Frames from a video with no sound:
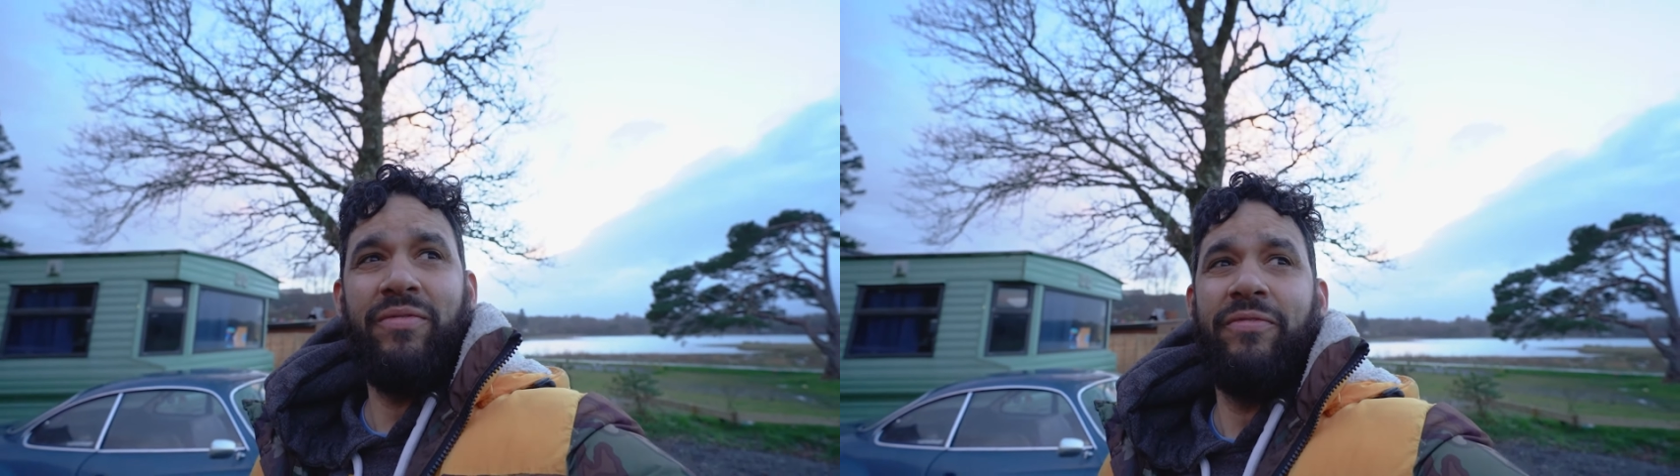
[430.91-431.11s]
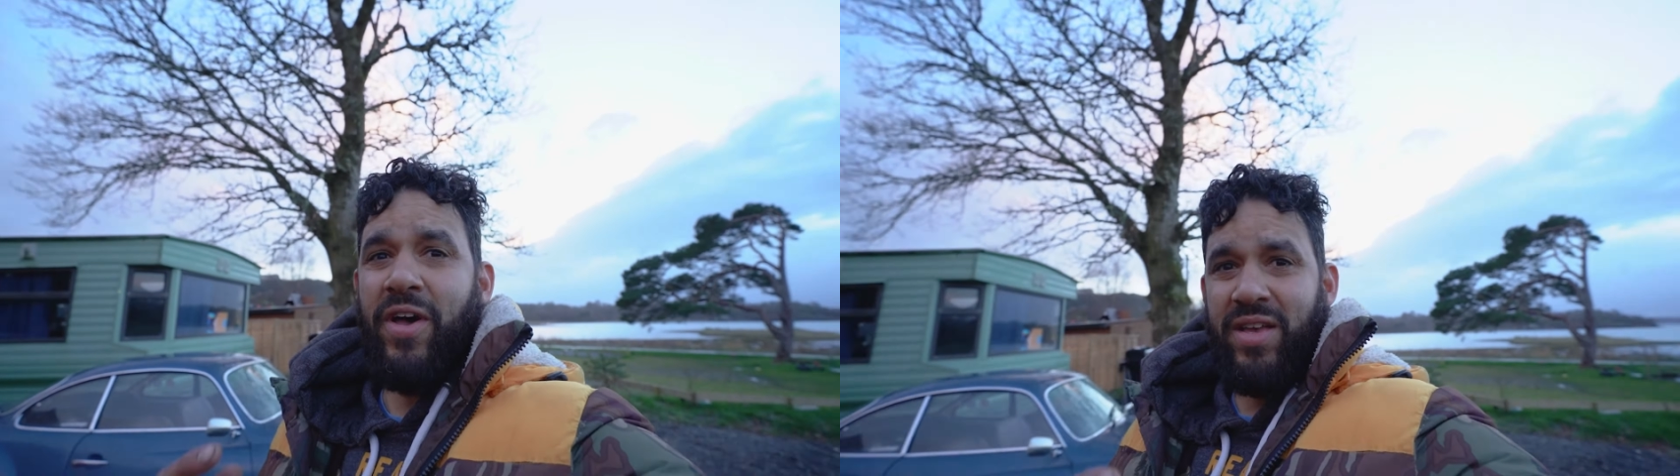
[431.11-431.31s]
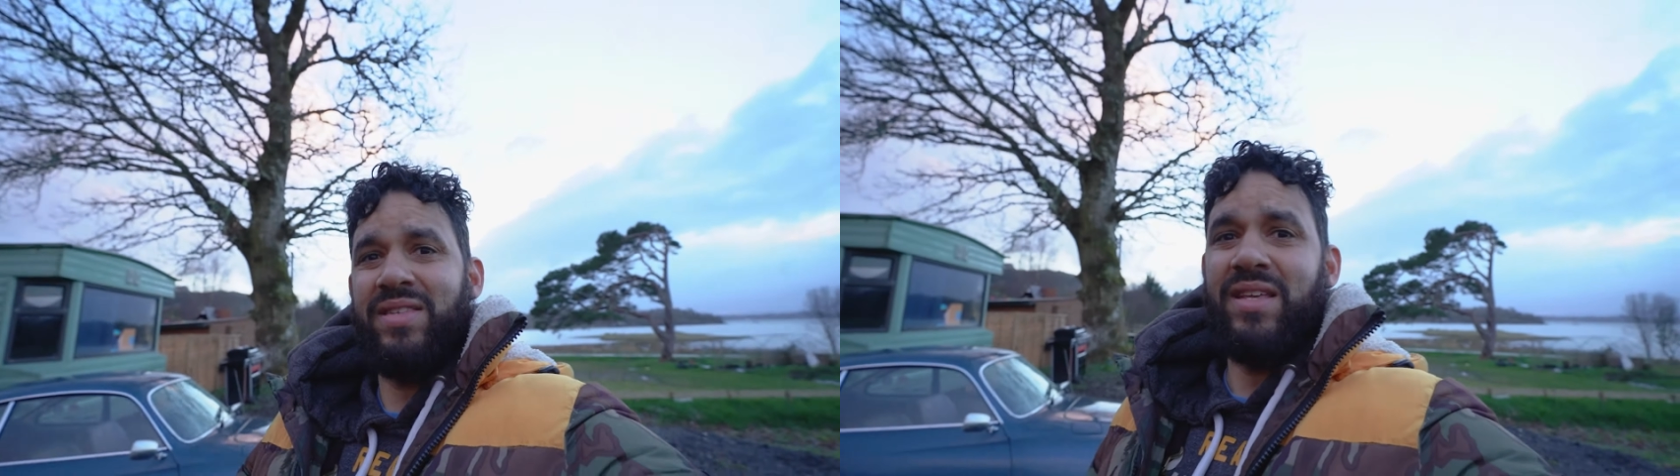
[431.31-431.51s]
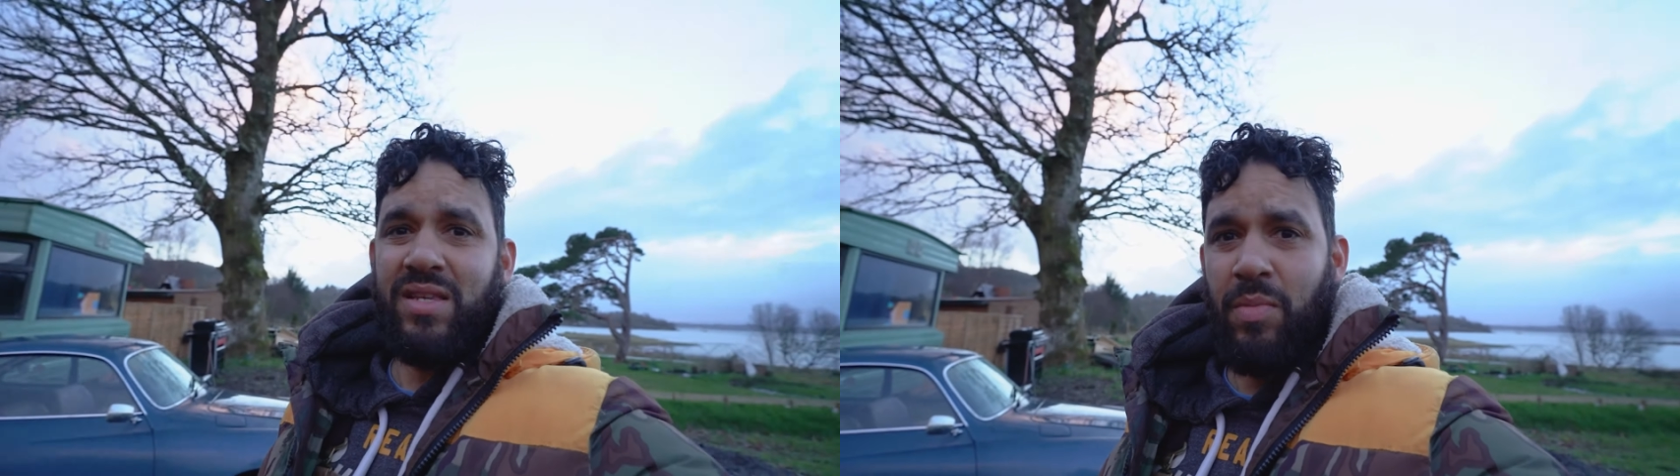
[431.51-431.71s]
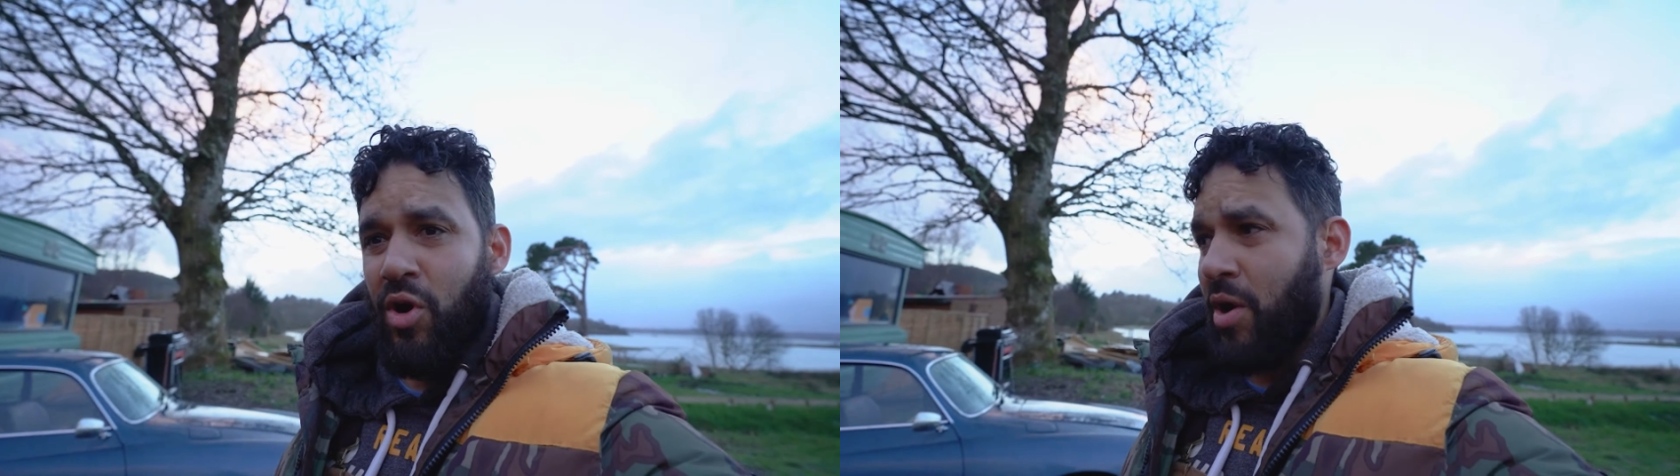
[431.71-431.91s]
first thing
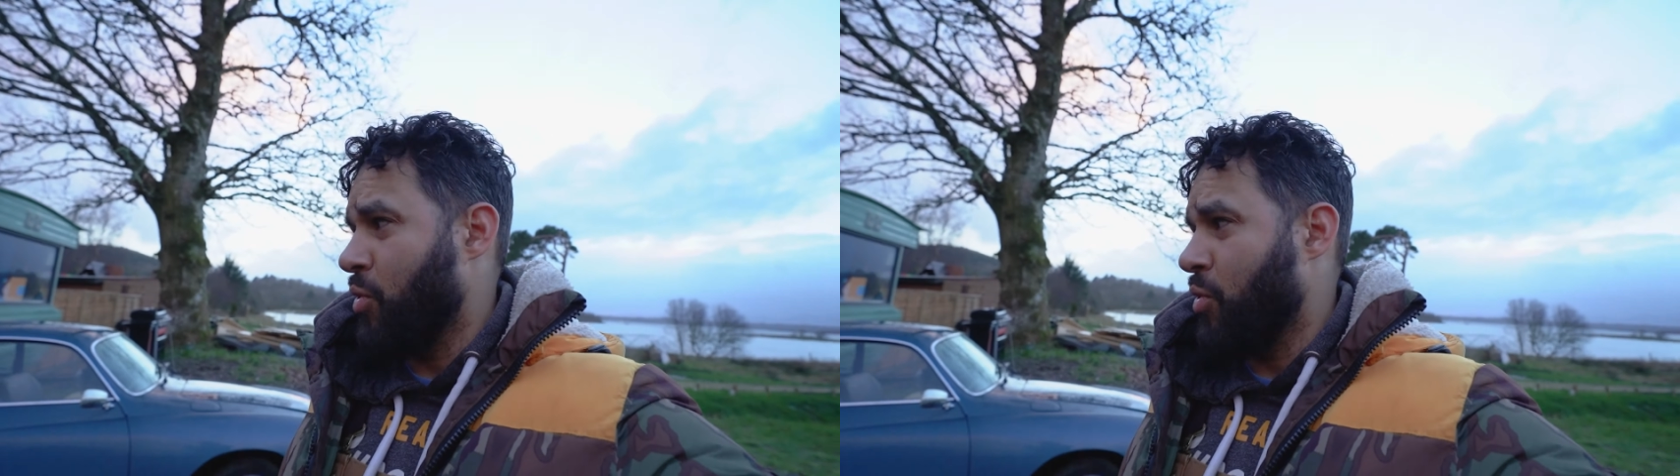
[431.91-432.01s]
tomorrow